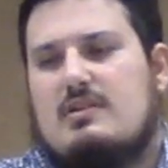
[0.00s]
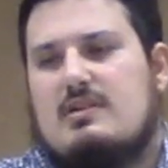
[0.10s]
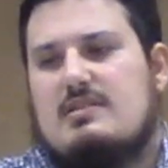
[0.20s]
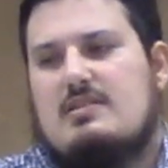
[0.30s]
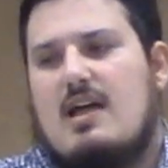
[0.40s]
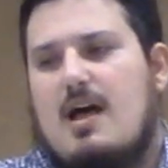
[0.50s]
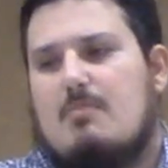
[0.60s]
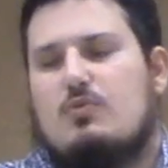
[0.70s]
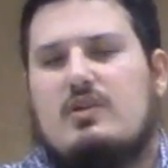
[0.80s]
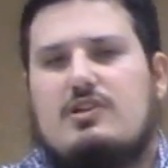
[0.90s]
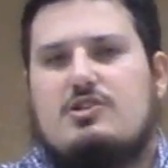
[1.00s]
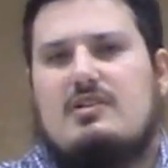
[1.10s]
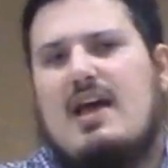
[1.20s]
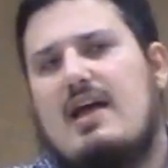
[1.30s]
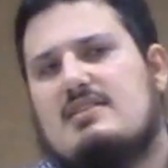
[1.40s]
Islam, religion,
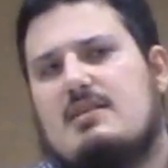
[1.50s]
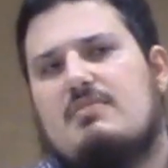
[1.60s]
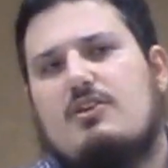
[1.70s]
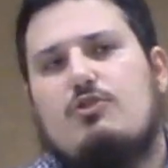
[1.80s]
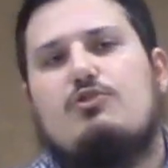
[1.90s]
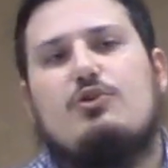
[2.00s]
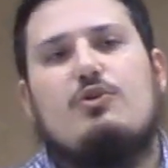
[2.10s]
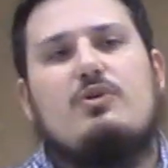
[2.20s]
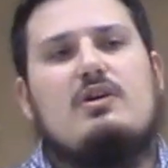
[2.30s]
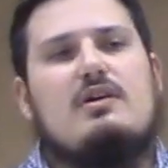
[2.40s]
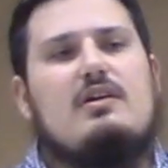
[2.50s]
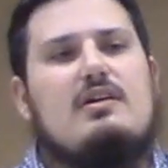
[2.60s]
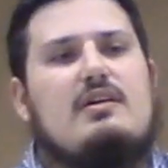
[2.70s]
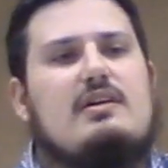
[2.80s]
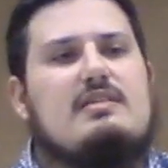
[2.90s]
yeah, it's something you do.
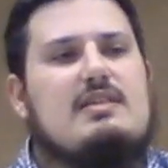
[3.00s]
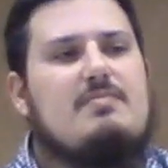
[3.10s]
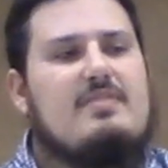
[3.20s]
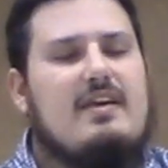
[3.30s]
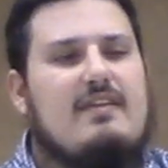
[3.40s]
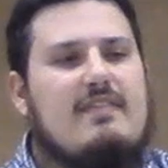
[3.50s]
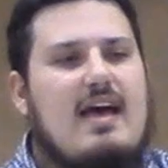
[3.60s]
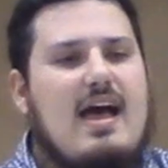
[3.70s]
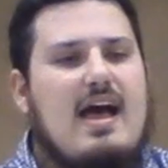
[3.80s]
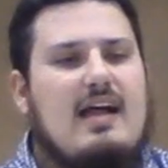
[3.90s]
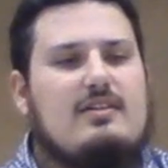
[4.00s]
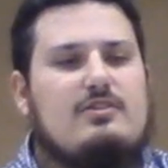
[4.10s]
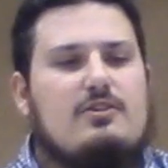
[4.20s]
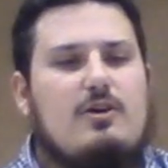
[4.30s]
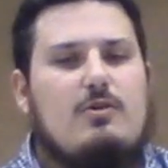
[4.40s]
It's something that,
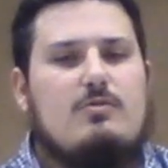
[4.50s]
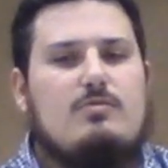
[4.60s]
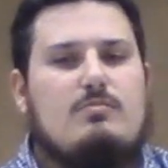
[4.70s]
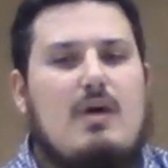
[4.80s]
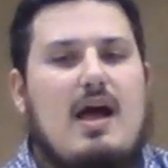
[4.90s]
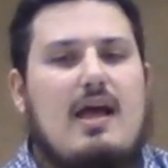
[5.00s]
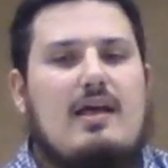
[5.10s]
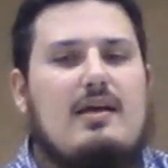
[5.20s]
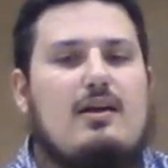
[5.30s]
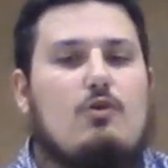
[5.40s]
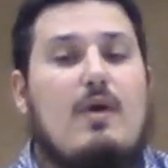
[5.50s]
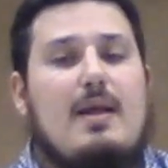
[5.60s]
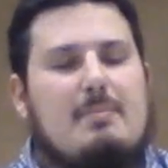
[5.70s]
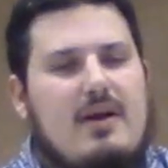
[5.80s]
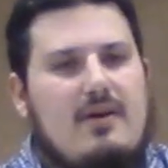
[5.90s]
my
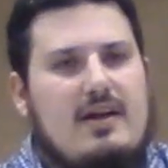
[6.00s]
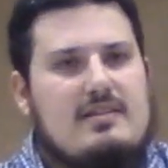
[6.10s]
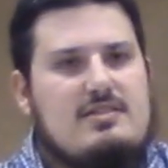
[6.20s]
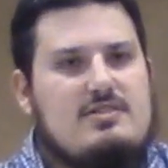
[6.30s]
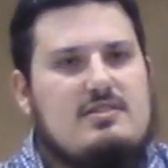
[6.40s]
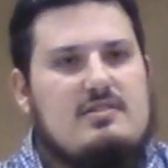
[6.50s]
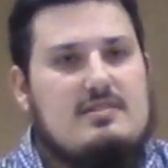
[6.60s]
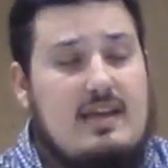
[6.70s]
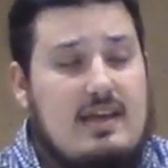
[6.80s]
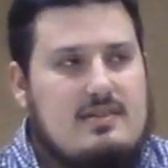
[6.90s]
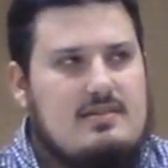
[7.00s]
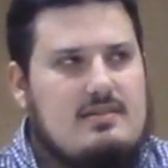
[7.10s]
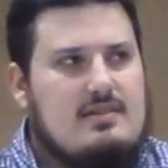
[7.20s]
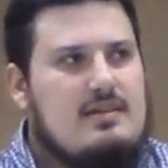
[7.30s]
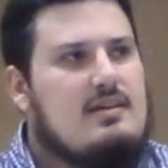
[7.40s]
grandparents did.
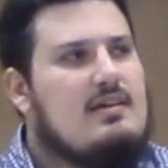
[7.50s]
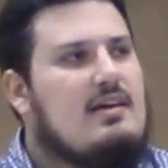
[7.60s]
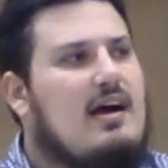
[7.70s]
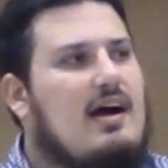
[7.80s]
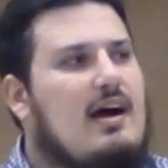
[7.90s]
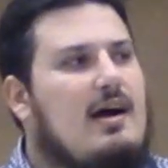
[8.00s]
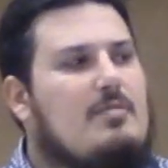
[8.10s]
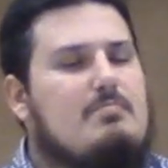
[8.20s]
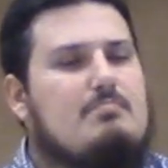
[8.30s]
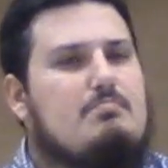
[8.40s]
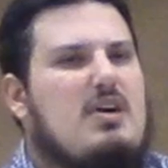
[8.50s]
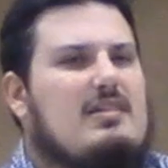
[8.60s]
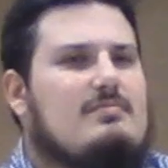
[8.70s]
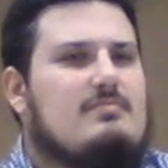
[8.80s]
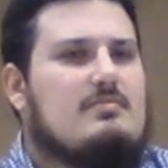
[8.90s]
But
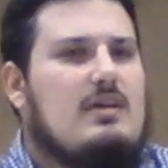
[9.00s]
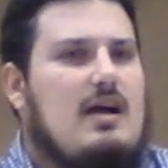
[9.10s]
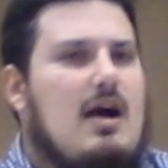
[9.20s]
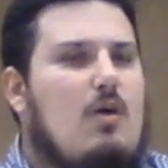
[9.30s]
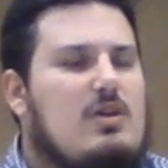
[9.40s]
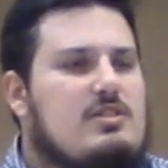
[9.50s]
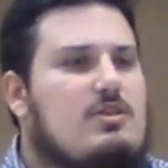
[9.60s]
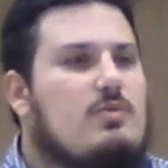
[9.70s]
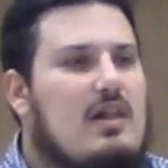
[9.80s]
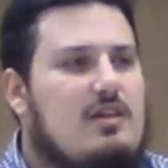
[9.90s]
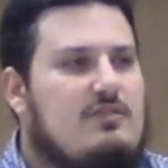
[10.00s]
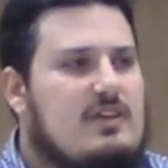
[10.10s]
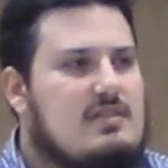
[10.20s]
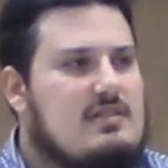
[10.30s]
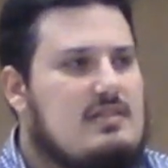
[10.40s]
what's the
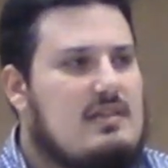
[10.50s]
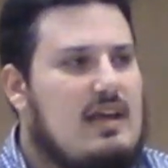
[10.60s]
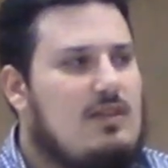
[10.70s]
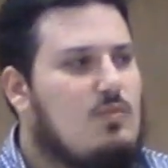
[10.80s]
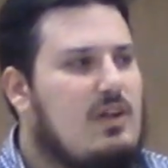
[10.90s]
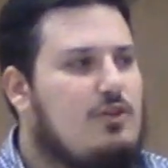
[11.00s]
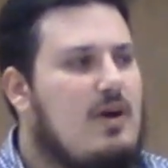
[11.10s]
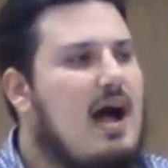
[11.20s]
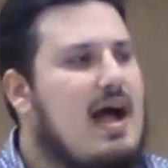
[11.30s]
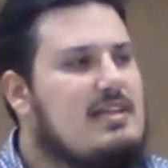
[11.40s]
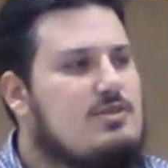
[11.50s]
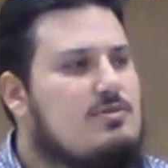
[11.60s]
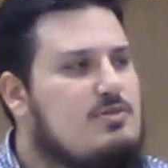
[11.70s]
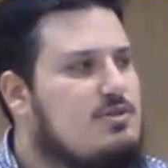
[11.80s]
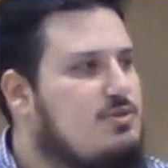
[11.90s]
relevance? And when you're a high
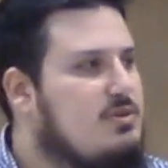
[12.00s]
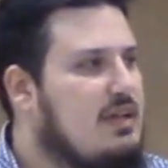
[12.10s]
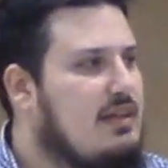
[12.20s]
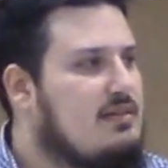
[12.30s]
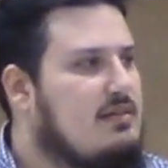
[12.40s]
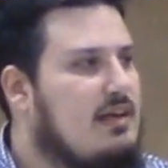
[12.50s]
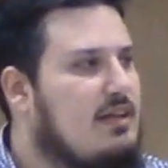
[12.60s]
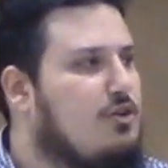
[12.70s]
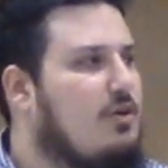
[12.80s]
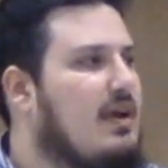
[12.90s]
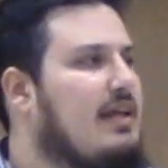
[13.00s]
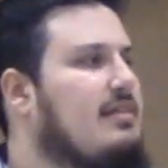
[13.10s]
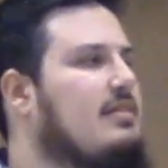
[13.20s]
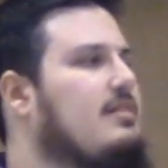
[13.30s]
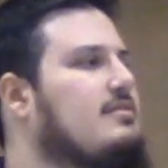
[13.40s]
school student and you're
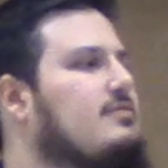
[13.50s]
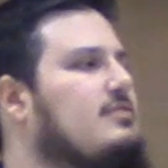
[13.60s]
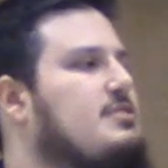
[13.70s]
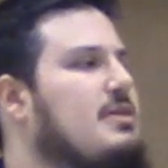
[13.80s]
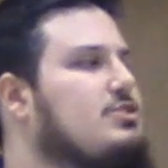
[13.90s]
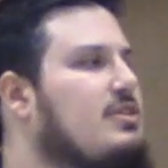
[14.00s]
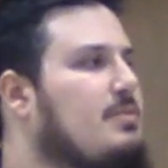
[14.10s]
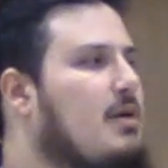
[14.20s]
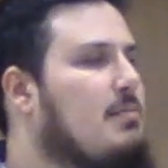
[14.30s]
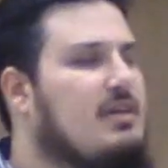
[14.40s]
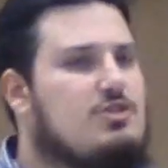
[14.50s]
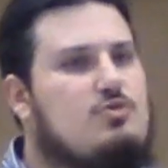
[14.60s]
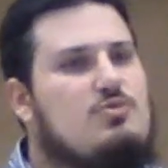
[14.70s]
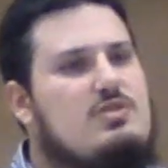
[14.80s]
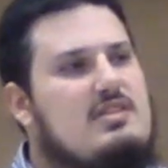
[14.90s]
in, especially the public
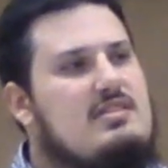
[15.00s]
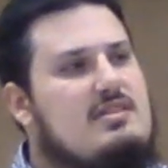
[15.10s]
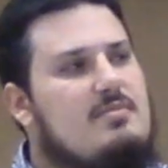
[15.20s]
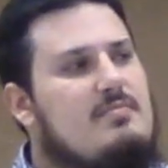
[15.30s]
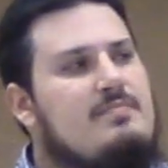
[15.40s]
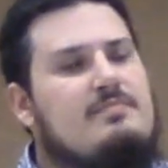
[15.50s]
school system,